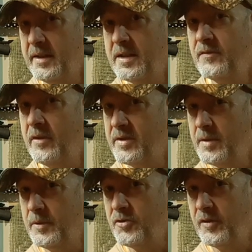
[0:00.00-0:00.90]
It's a very
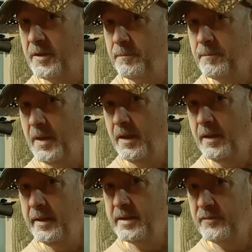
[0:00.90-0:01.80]
similar trigger,
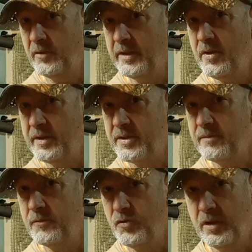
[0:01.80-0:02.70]
and it's a very nice
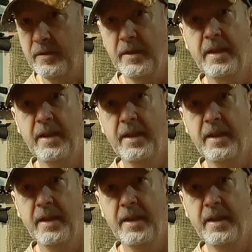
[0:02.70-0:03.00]
trigger,